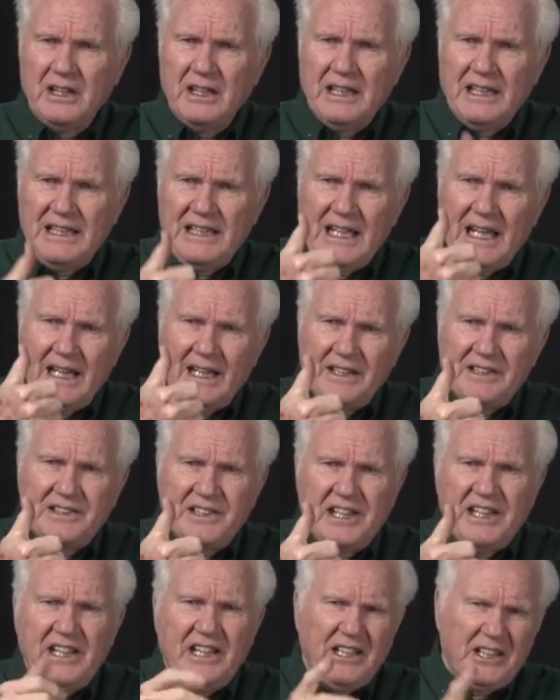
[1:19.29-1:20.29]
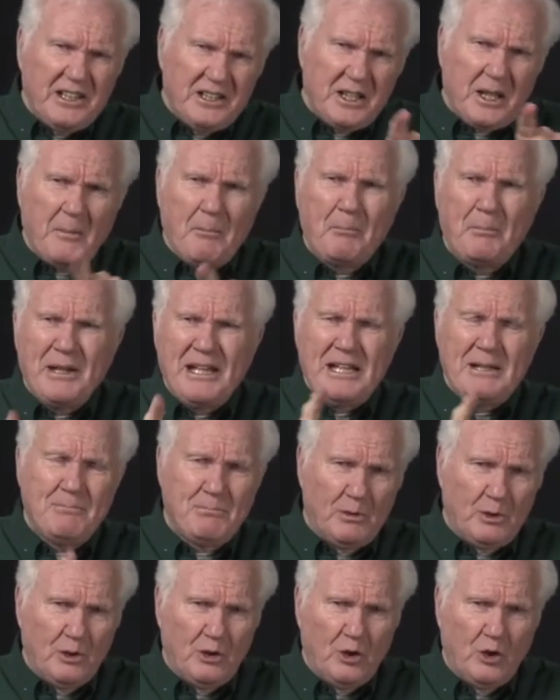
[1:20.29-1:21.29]
he had 10
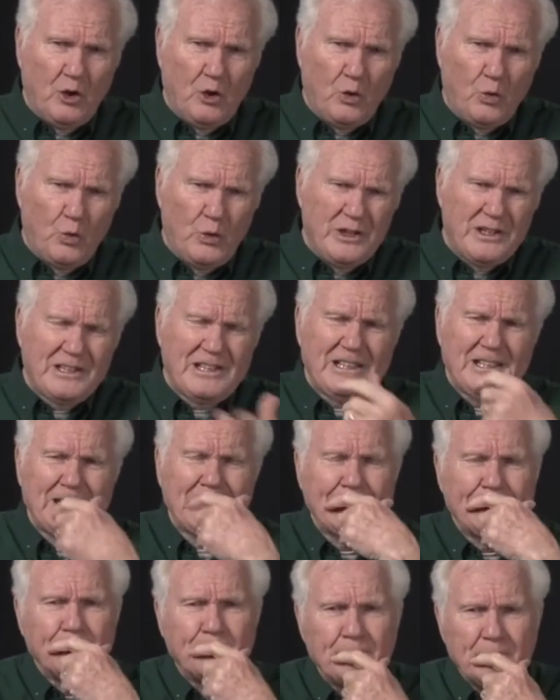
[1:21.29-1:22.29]
people with him.